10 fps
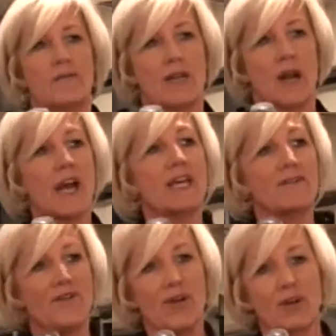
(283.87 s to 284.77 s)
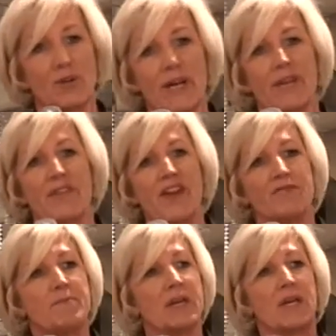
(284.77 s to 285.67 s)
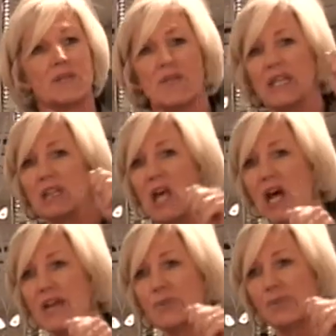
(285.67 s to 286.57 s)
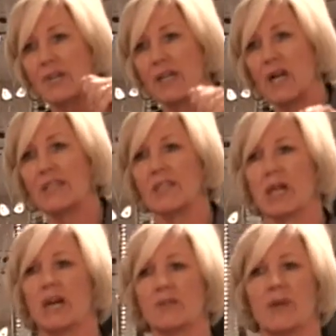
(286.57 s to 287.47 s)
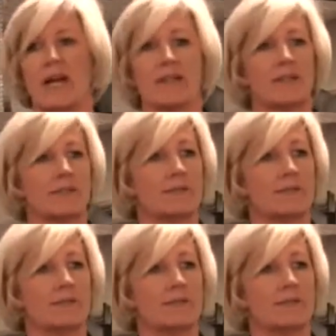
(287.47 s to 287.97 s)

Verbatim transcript: then I can file grand theft because they lied when they got the contract.